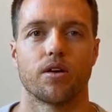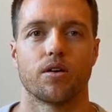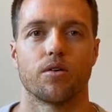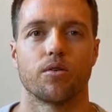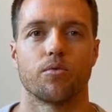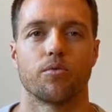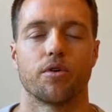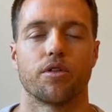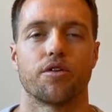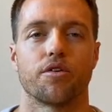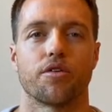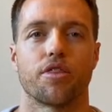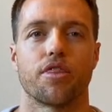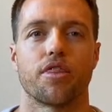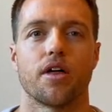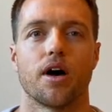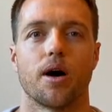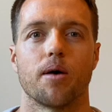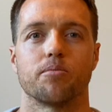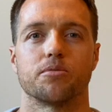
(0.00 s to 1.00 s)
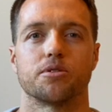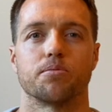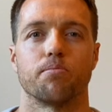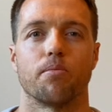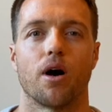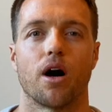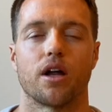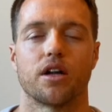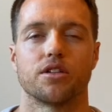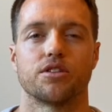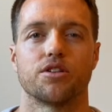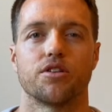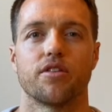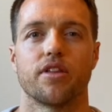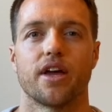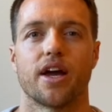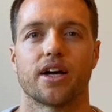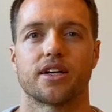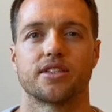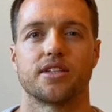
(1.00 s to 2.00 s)
With your thumbs, monitor
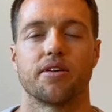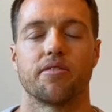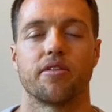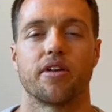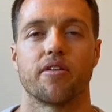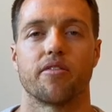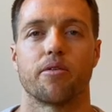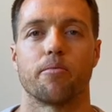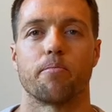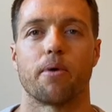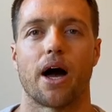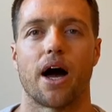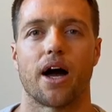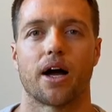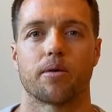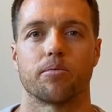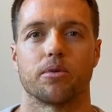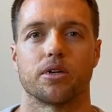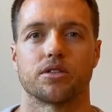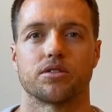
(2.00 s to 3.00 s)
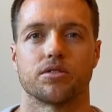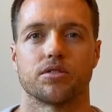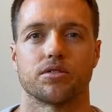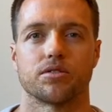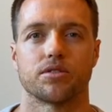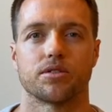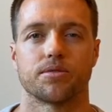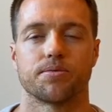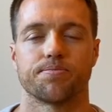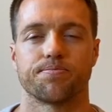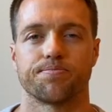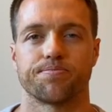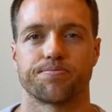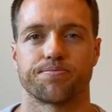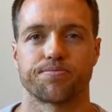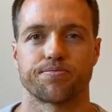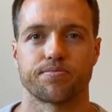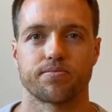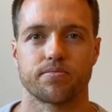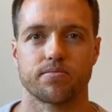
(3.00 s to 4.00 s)
the activity of the back muscles.
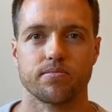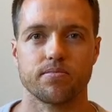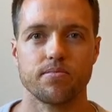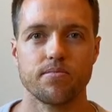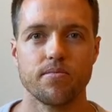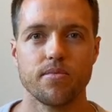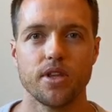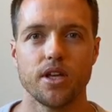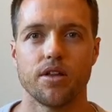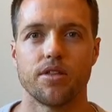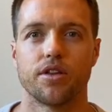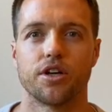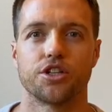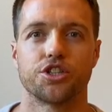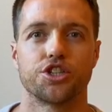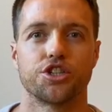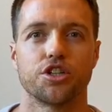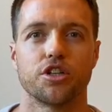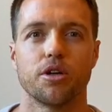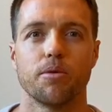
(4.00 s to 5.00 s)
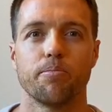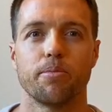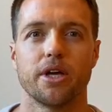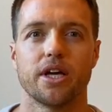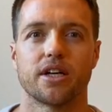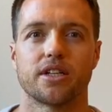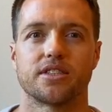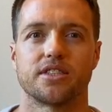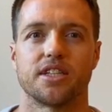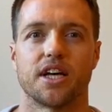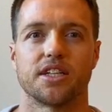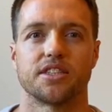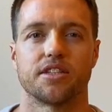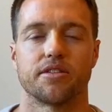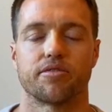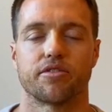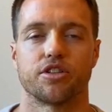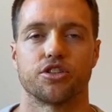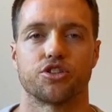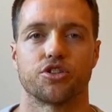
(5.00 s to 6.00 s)
There shouldn't be excessive
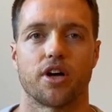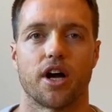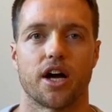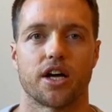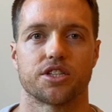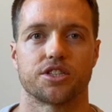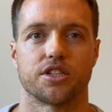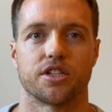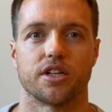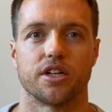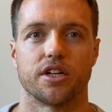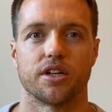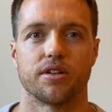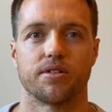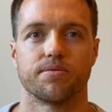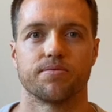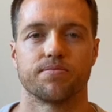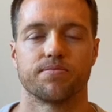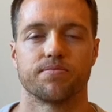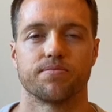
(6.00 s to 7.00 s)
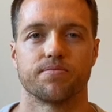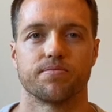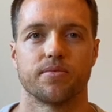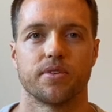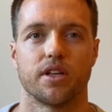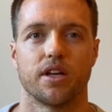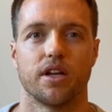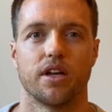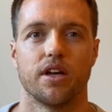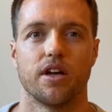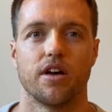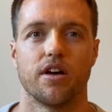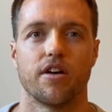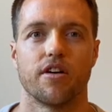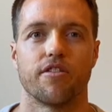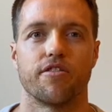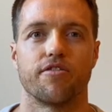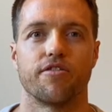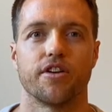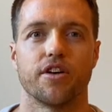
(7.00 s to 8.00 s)
contraction here.
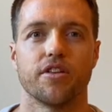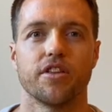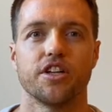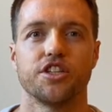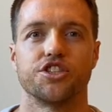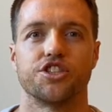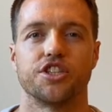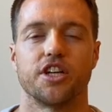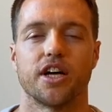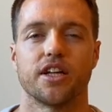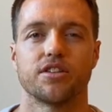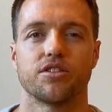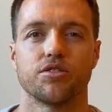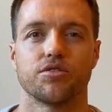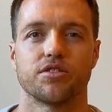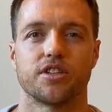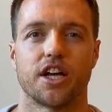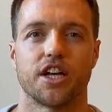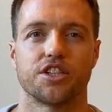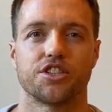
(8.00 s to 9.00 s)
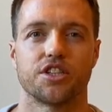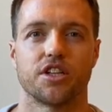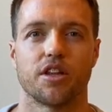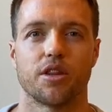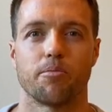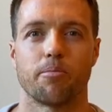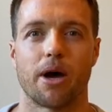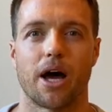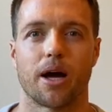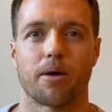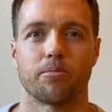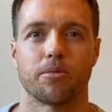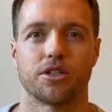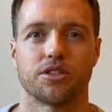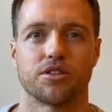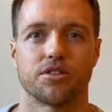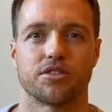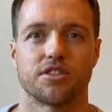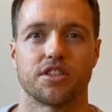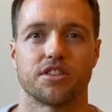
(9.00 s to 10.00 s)
Feel the gentle tension of the back
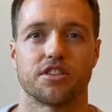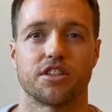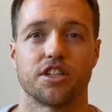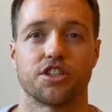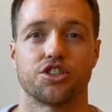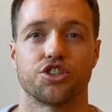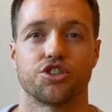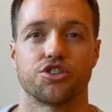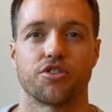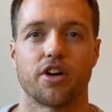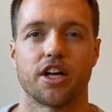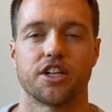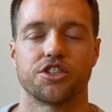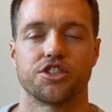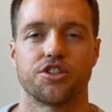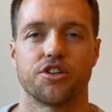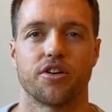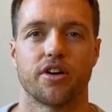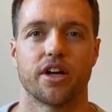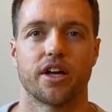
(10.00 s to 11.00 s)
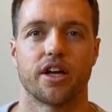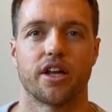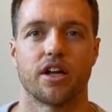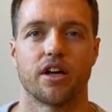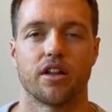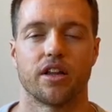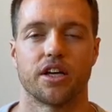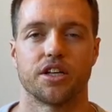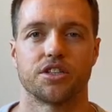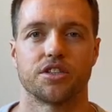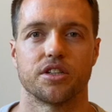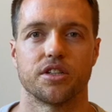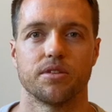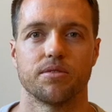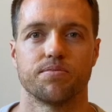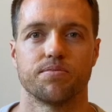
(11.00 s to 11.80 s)
muscles as they stretch during inhalation,